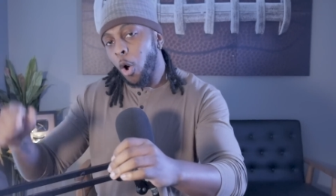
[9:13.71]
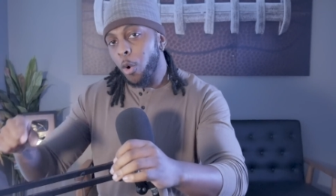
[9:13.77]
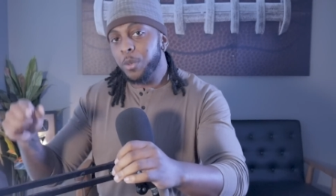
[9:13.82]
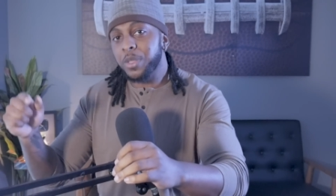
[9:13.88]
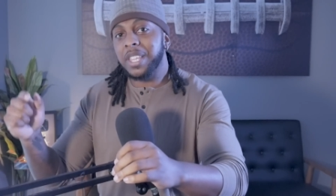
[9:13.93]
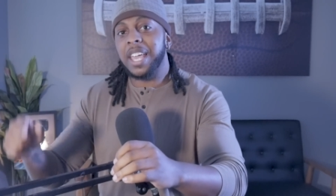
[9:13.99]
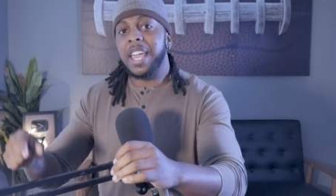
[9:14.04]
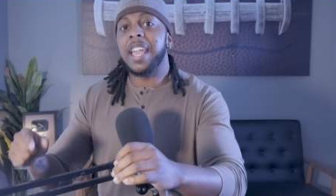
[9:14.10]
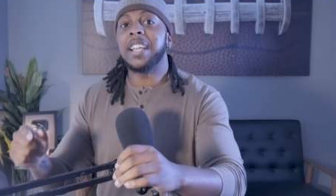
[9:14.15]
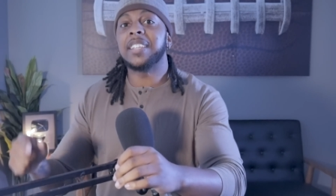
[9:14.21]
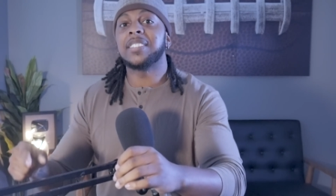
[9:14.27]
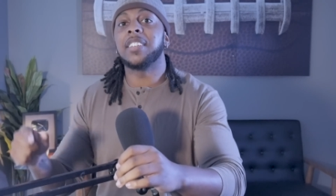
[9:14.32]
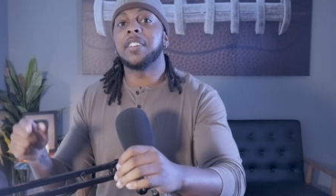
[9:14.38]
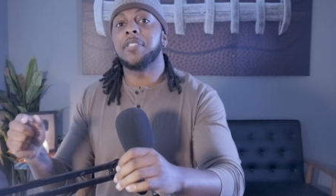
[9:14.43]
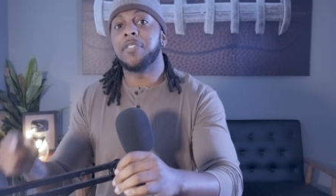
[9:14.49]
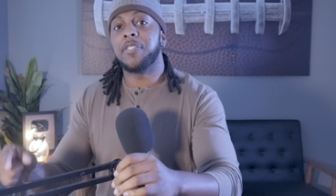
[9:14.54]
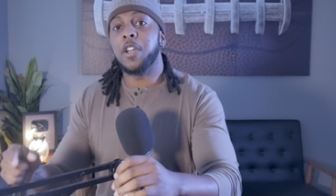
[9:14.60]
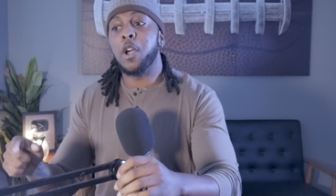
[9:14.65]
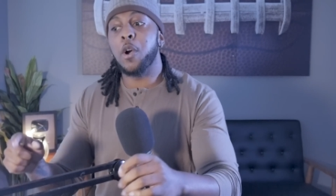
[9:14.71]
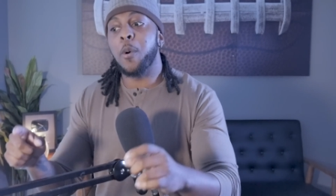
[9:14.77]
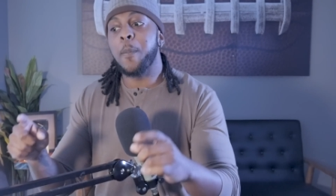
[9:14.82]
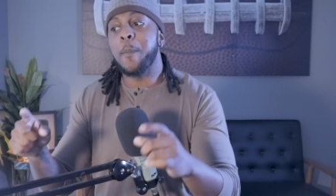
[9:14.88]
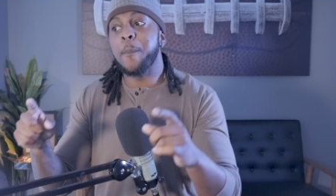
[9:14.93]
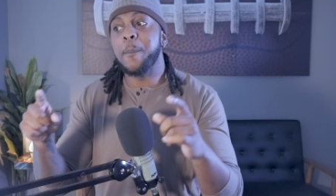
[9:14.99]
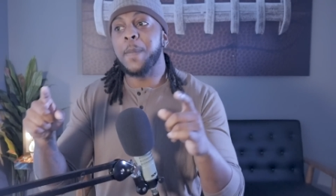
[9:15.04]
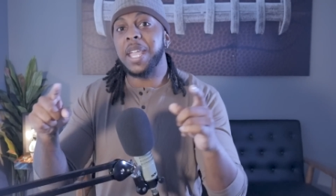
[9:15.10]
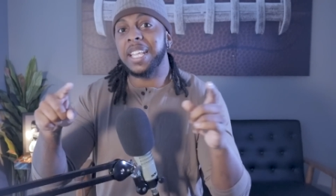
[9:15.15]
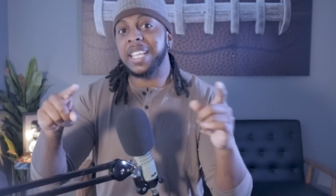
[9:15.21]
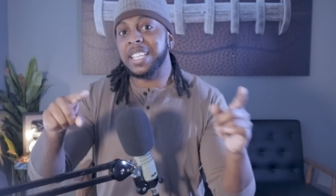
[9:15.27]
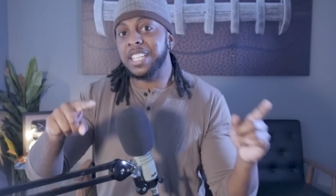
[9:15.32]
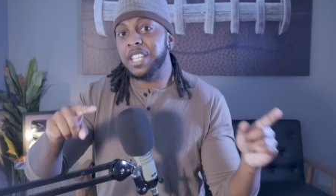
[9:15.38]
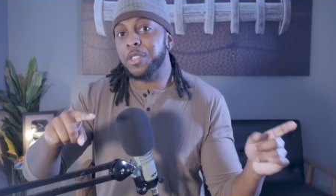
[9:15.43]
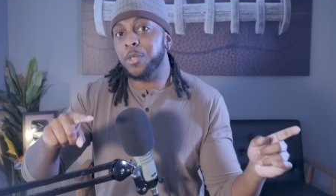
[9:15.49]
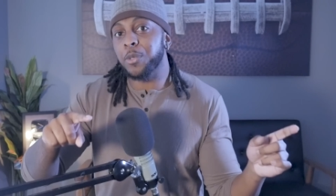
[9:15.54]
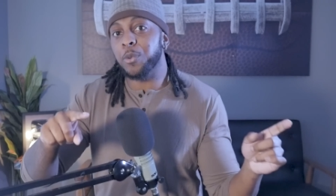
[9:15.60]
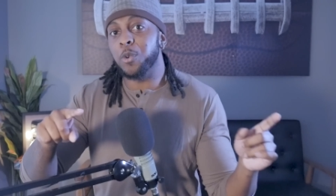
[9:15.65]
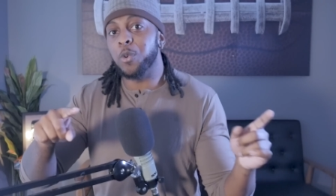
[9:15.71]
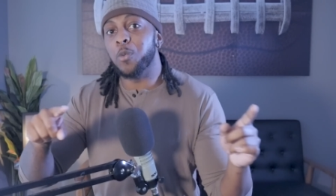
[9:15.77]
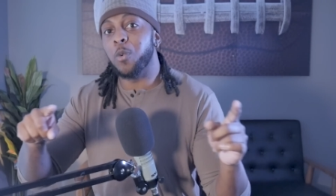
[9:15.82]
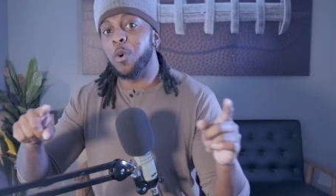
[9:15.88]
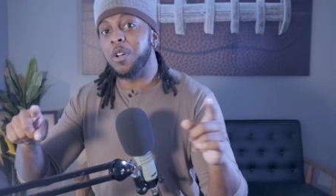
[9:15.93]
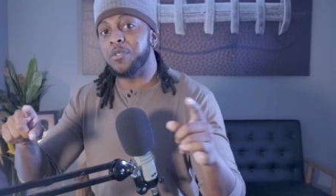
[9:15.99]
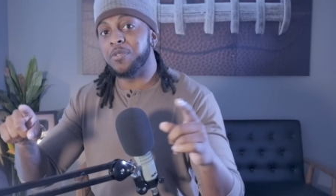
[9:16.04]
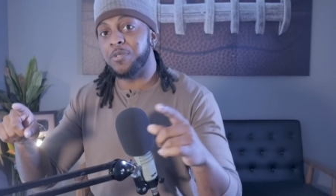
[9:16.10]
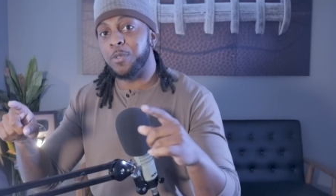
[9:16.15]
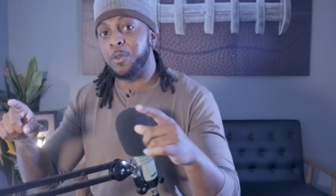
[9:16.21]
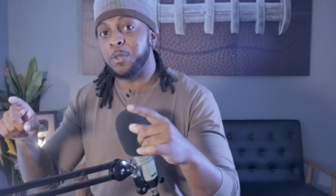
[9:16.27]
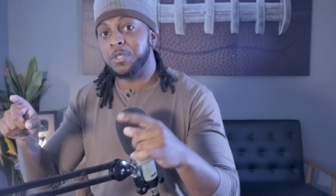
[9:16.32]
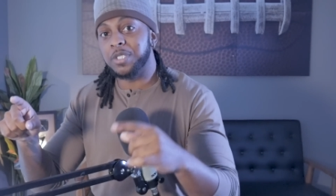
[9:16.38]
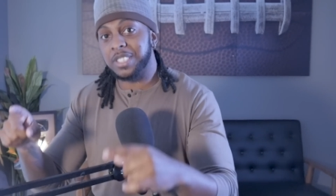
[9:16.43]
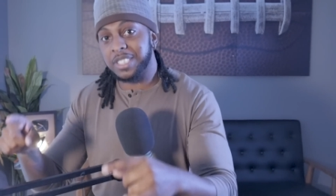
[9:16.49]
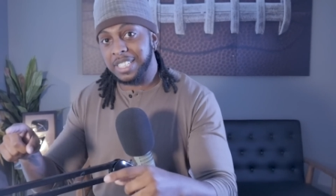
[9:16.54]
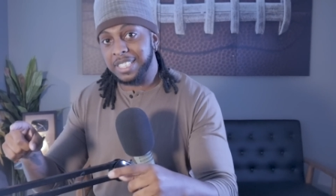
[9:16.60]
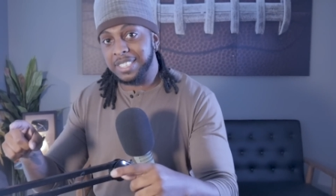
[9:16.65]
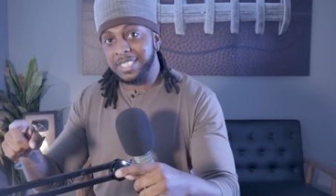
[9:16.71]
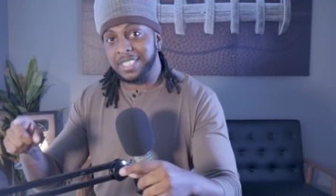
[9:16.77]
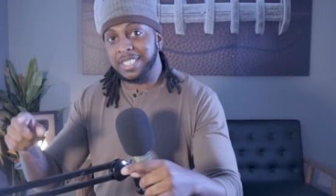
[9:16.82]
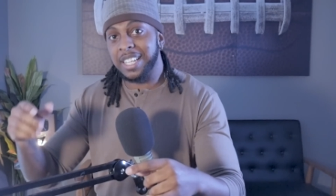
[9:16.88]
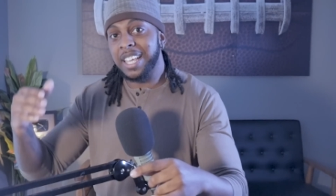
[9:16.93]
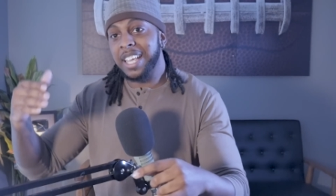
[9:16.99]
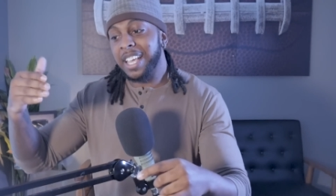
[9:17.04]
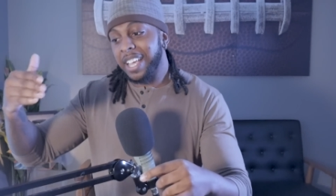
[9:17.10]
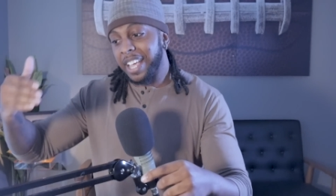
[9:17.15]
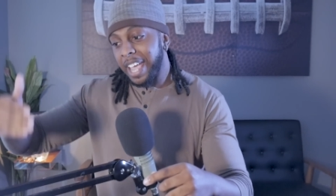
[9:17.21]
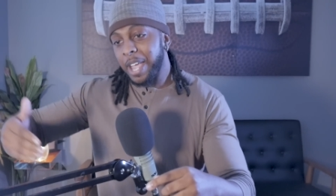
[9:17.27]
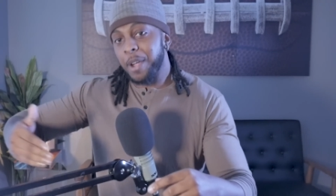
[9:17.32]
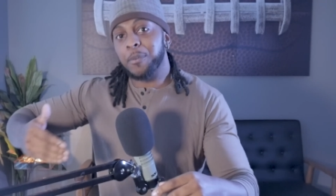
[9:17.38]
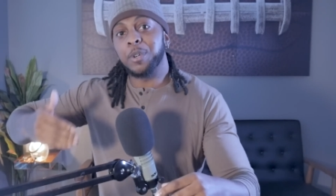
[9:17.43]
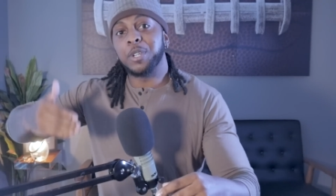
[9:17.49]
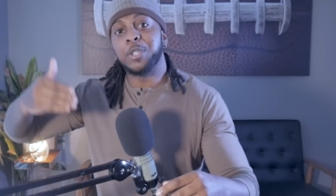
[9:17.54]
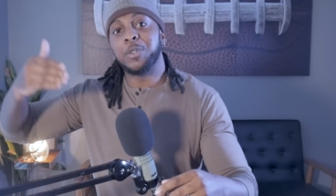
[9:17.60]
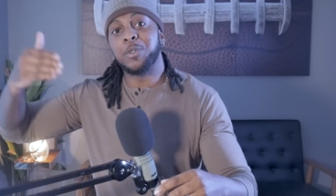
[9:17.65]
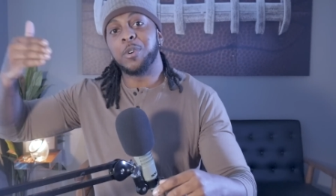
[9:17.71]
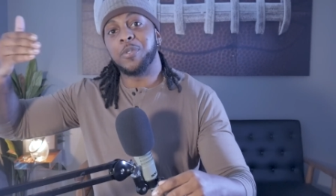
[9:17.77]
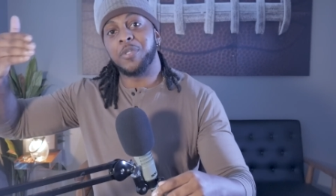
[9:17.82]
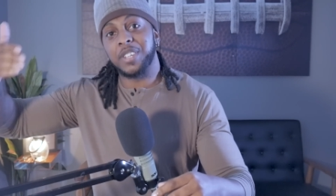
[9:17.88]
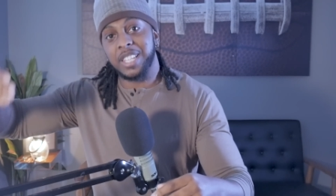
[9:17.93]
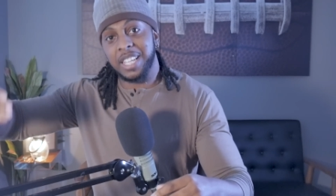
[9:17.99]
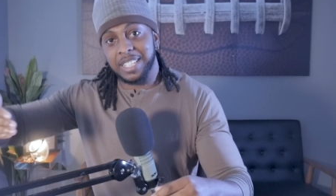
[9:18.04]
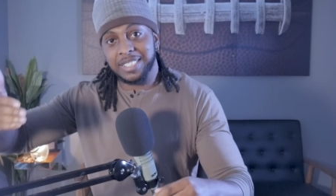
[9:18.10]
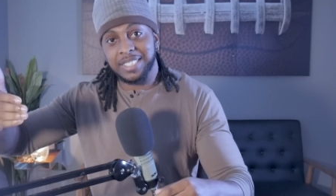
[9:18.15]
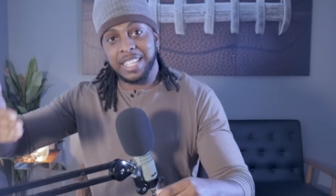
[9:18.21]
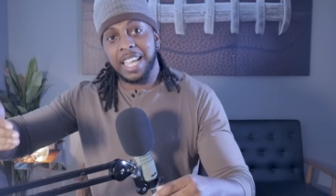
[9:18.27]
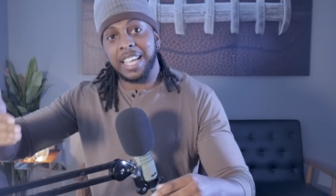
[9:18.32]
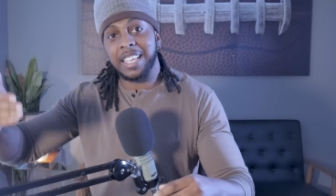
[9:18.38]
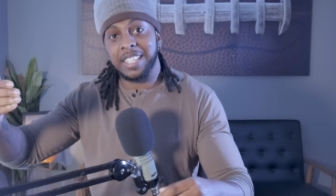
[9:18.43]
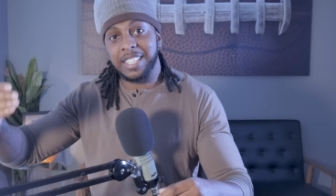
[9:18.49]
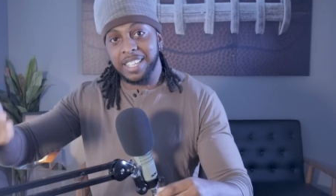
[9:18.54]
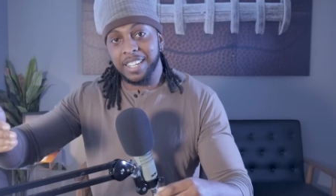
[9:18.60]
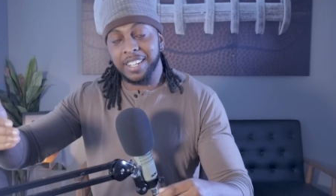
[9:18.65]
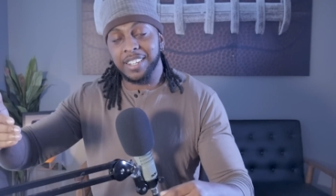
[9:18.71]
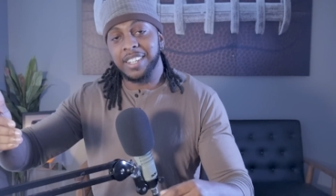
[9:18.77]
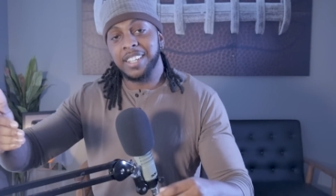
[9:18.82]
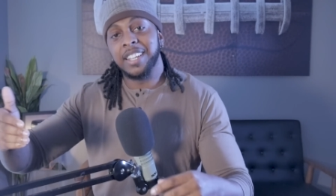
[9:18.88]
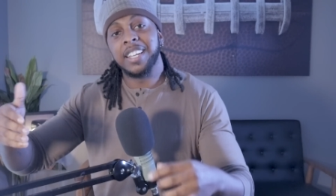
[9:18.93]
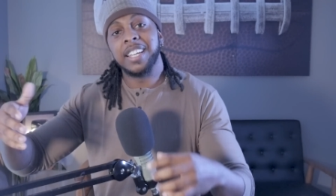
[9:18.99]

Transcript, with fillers: on the XFL making it through one full season and renewing for that second year.